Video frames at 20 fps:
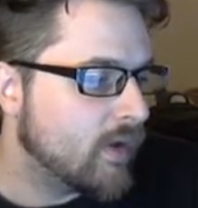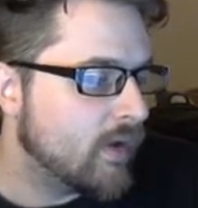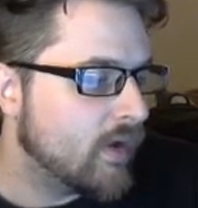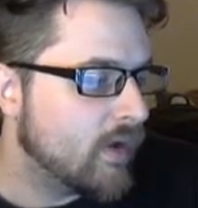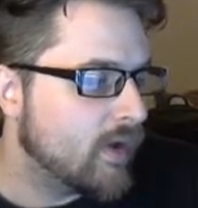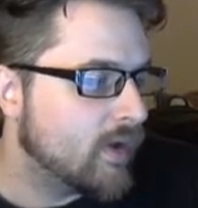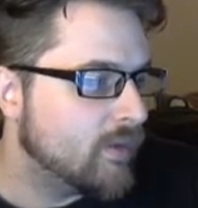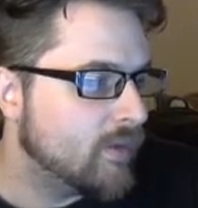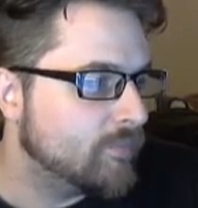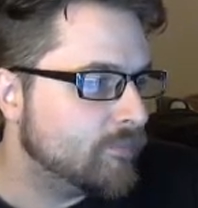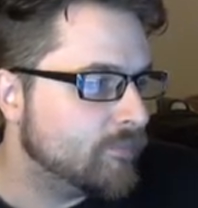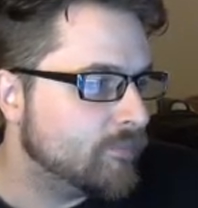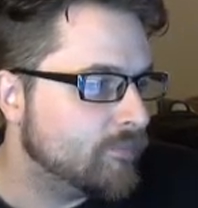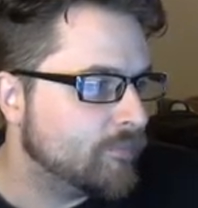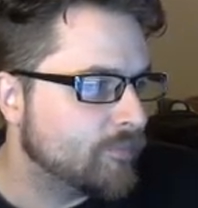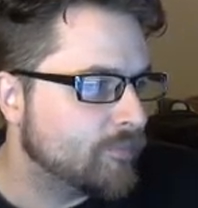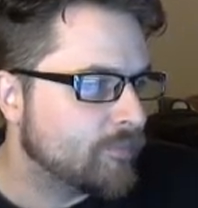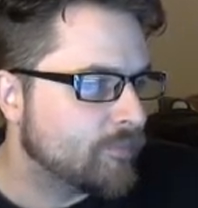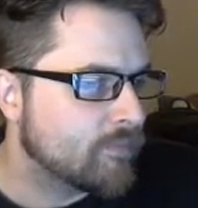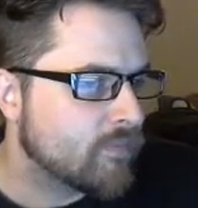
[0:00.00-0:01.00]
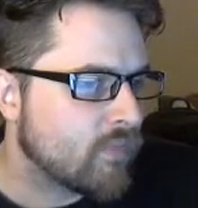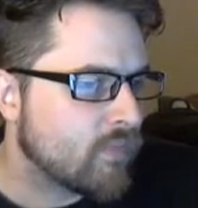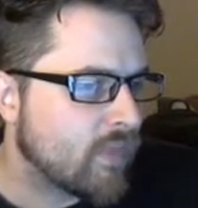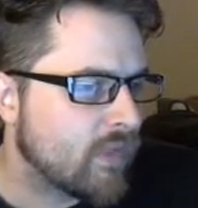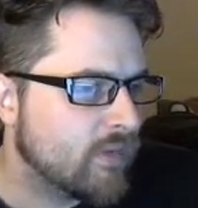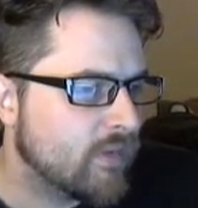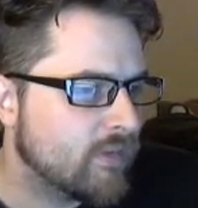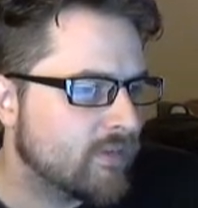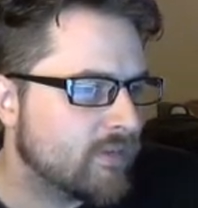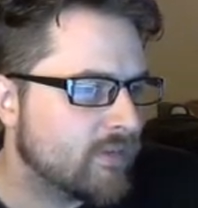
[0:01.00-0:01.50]
Um,
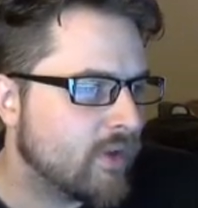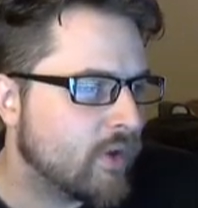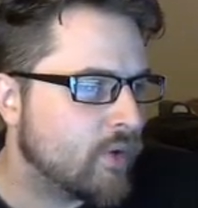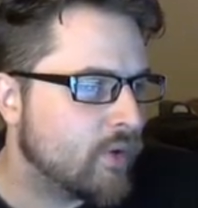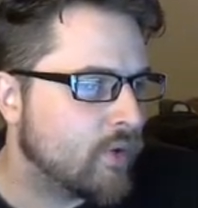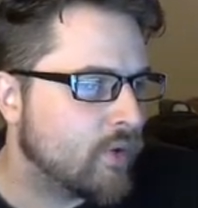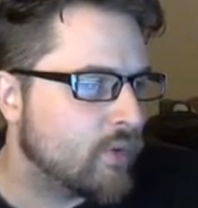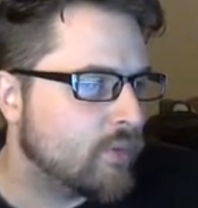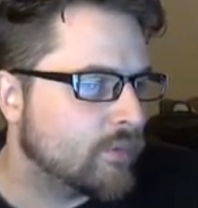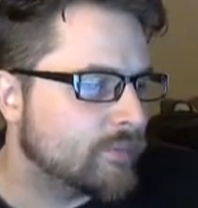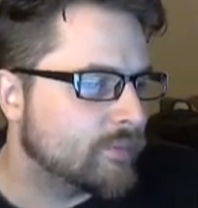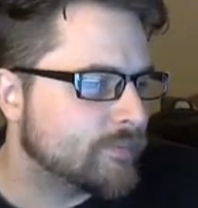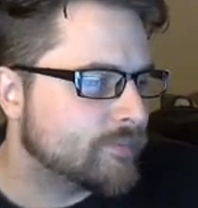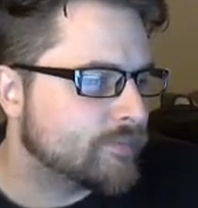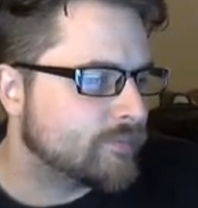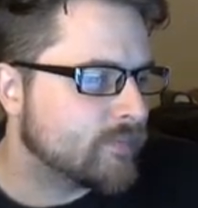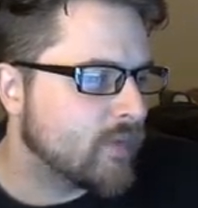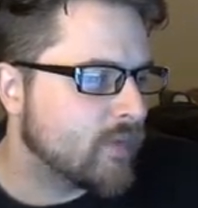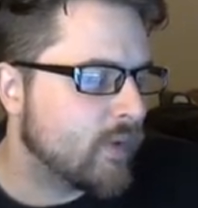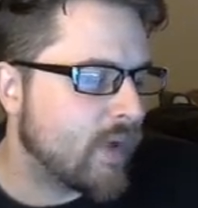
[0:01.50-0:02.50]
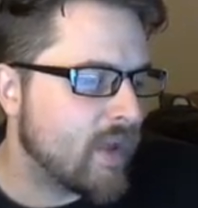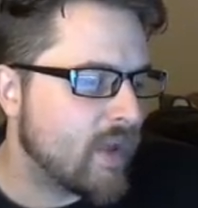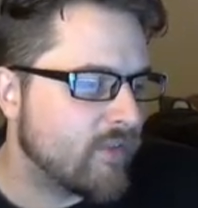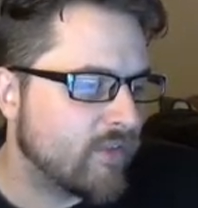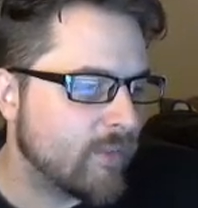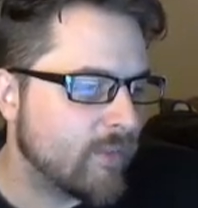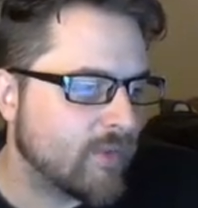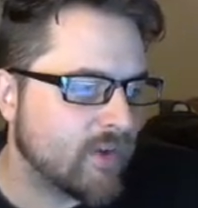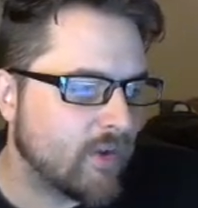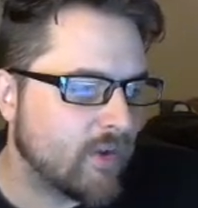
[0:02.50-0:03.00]
so, okay,
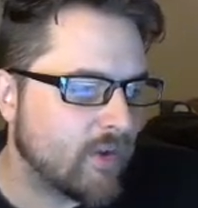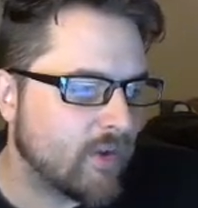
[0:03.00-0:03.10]
so I'm going to